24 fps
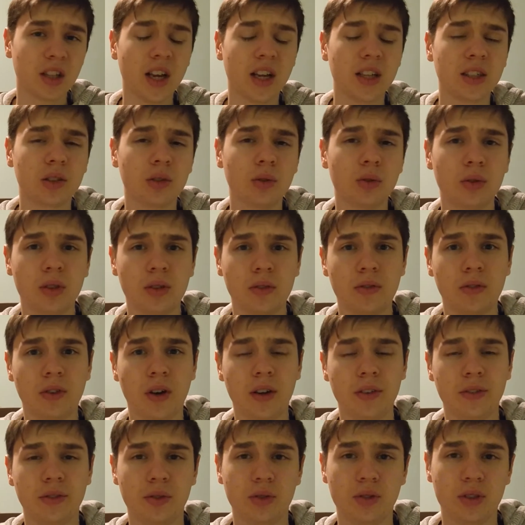I took
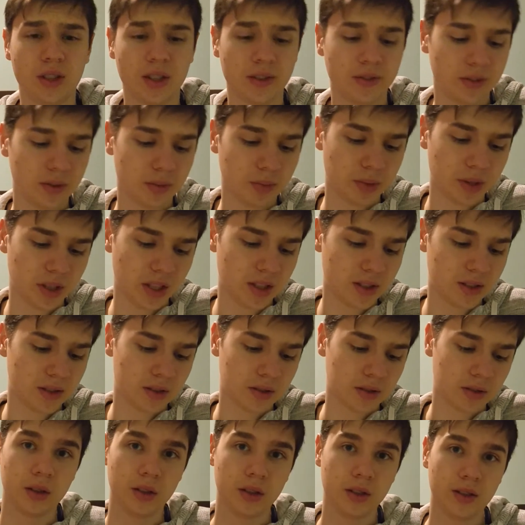5 to 7
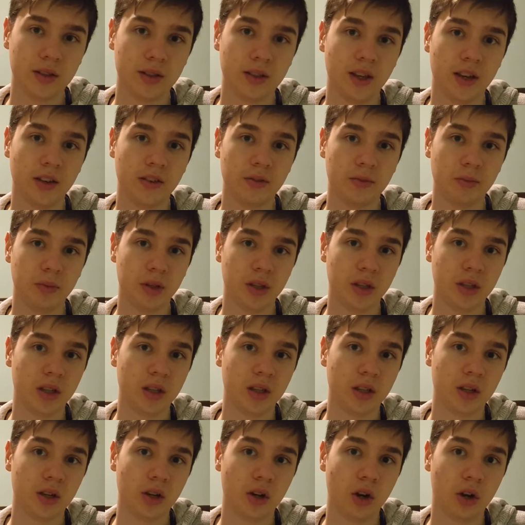minutes. This gave
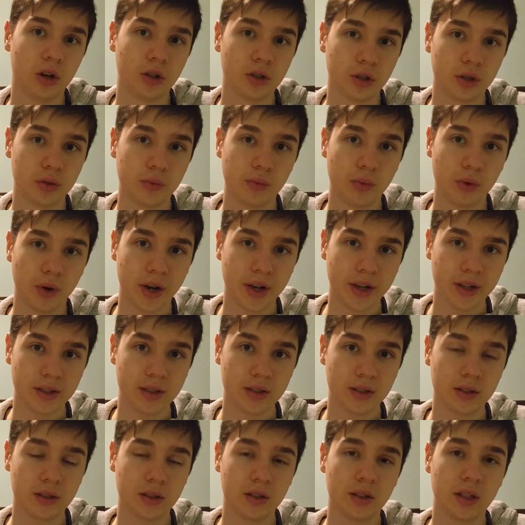me larger
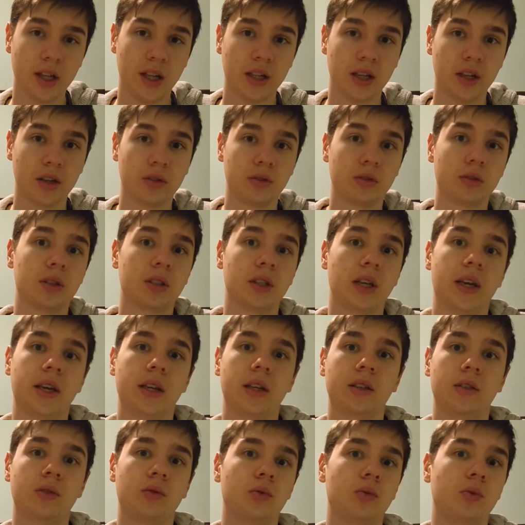breaks that I could
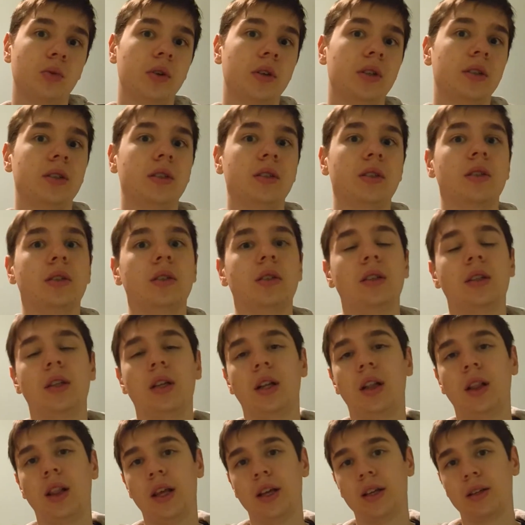take towards
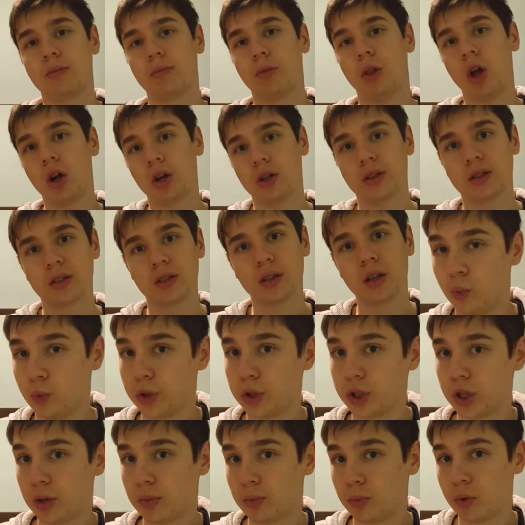the late blocks,
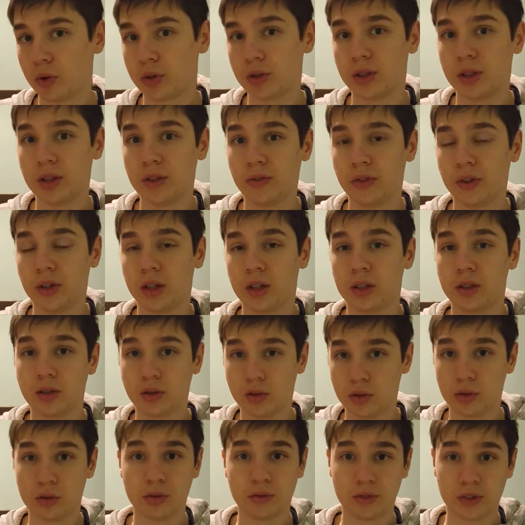which are more difficult
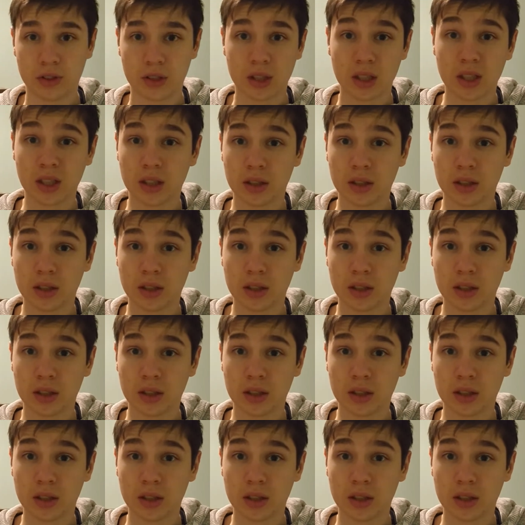due to fatigue.